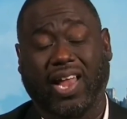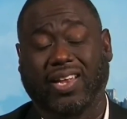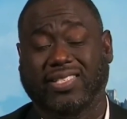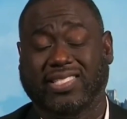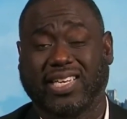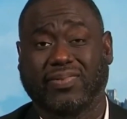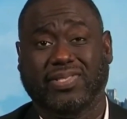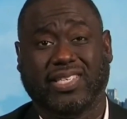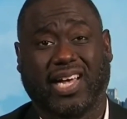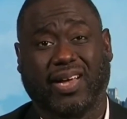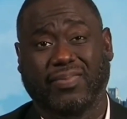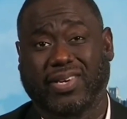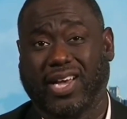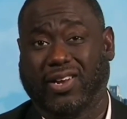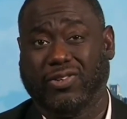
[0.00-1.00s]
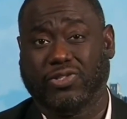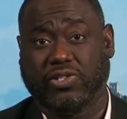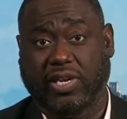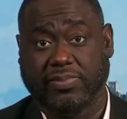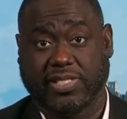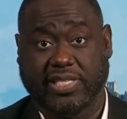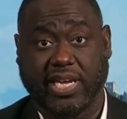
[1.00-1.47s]
while at the same time Donald
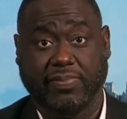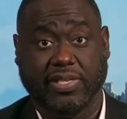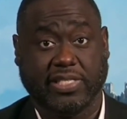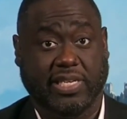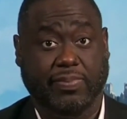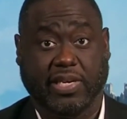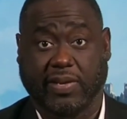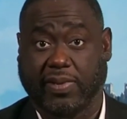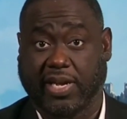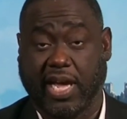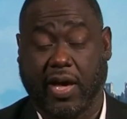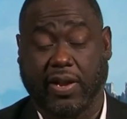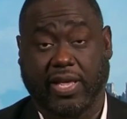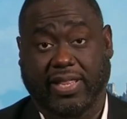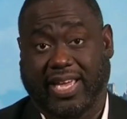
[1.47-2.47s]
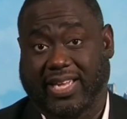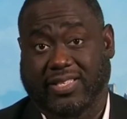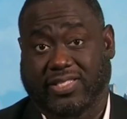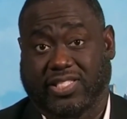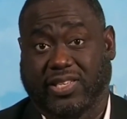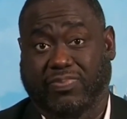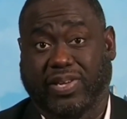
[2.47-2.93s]
Trump's statements keep coming out, and
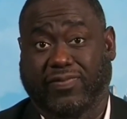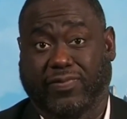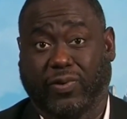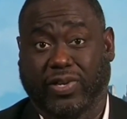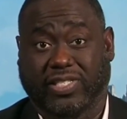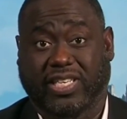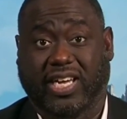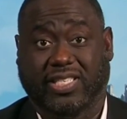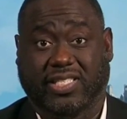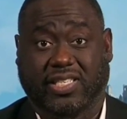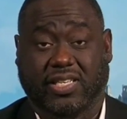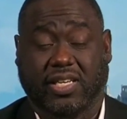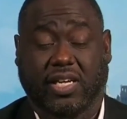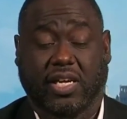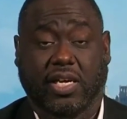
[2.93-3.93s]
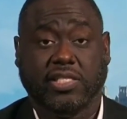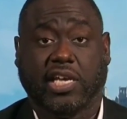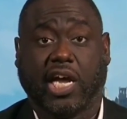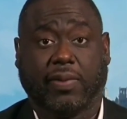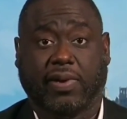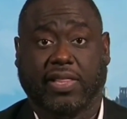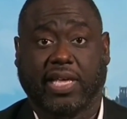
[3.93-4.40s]
that she'd be foolish not to
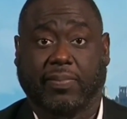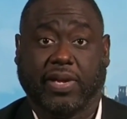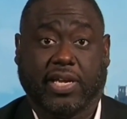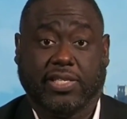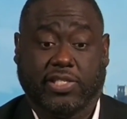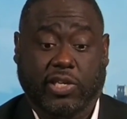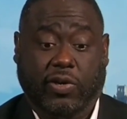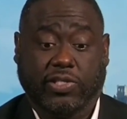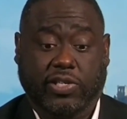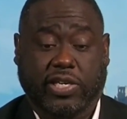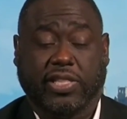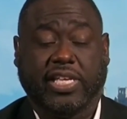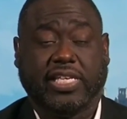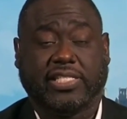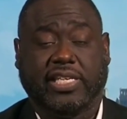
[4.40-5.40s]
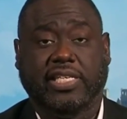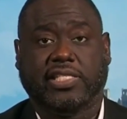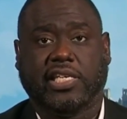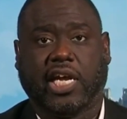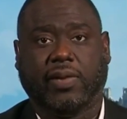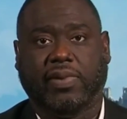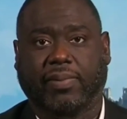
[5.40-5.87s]
talk about that, because those are things that he's
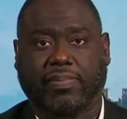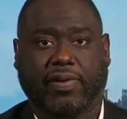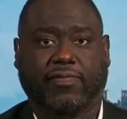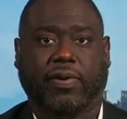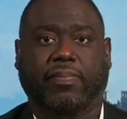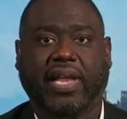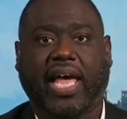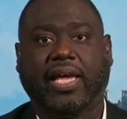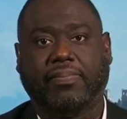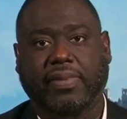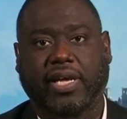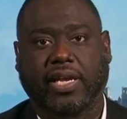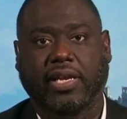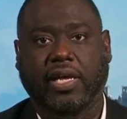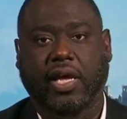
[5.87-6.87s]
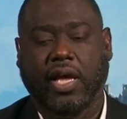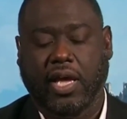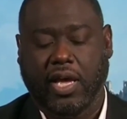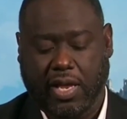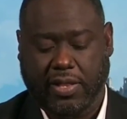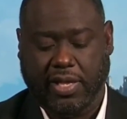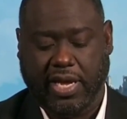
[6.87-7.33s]
talking about. But for Black men,
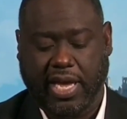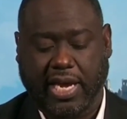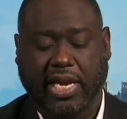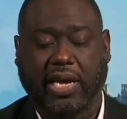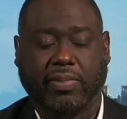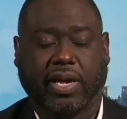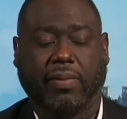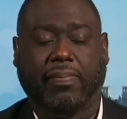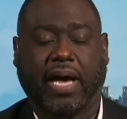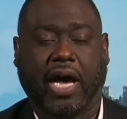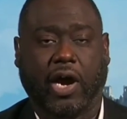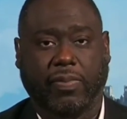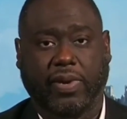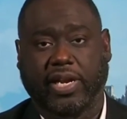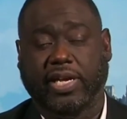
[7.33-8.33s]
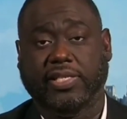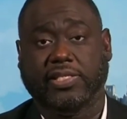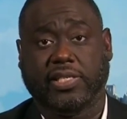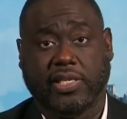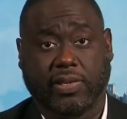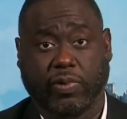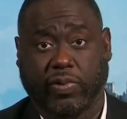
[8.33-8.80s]
the economic empowerment is
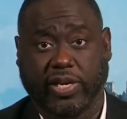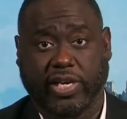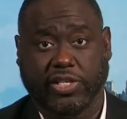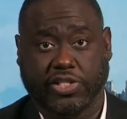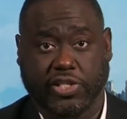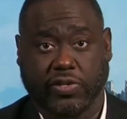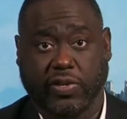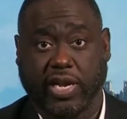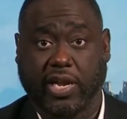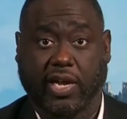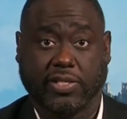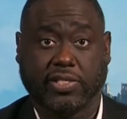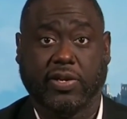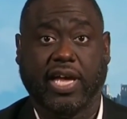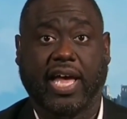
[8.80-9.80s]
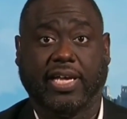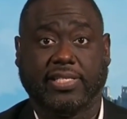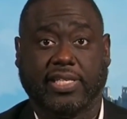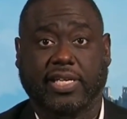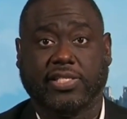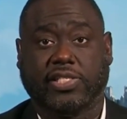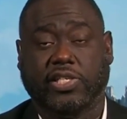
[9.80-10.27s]
the #1 issue, and also
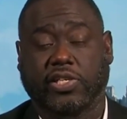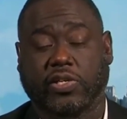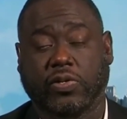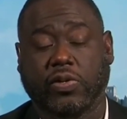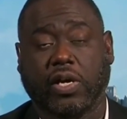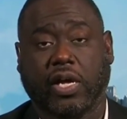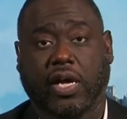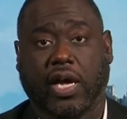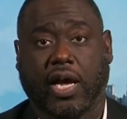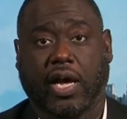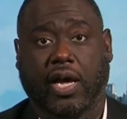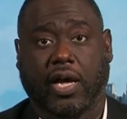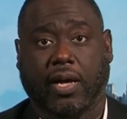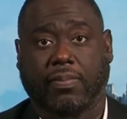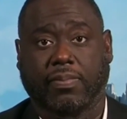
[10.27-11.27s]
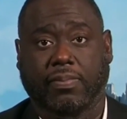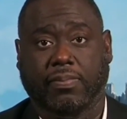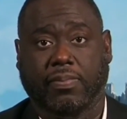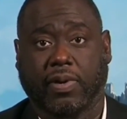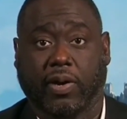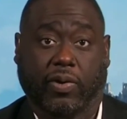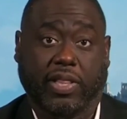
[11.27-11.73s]
access to
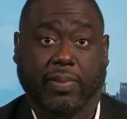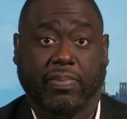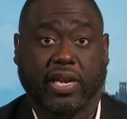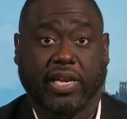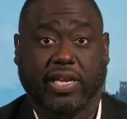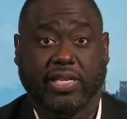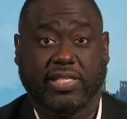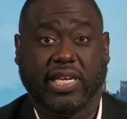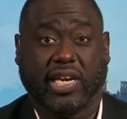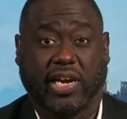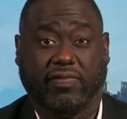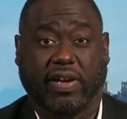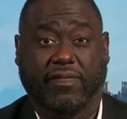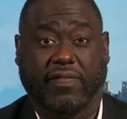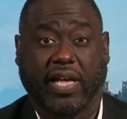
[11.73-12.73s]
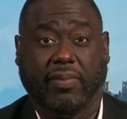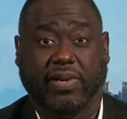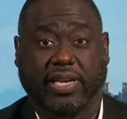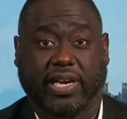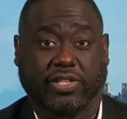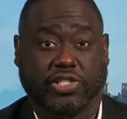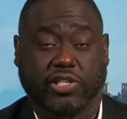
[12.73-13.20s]
or the ability to take care of our
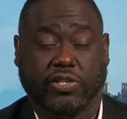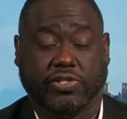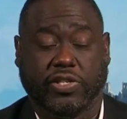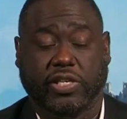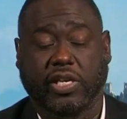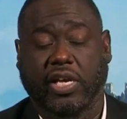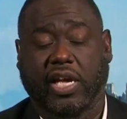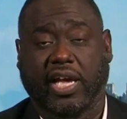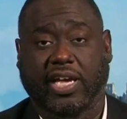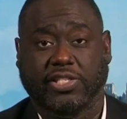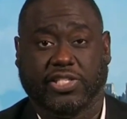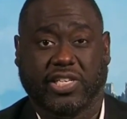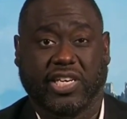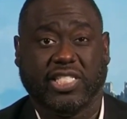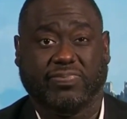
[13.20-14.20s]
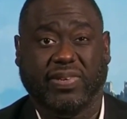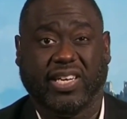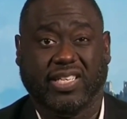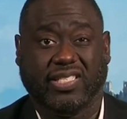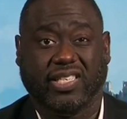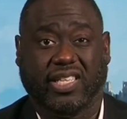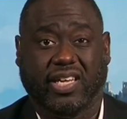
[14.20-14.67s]
family and our children, and she is
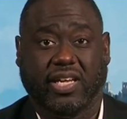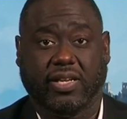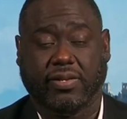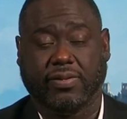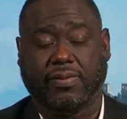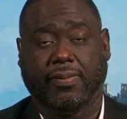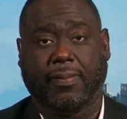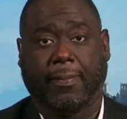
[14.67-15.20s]
speaking to that.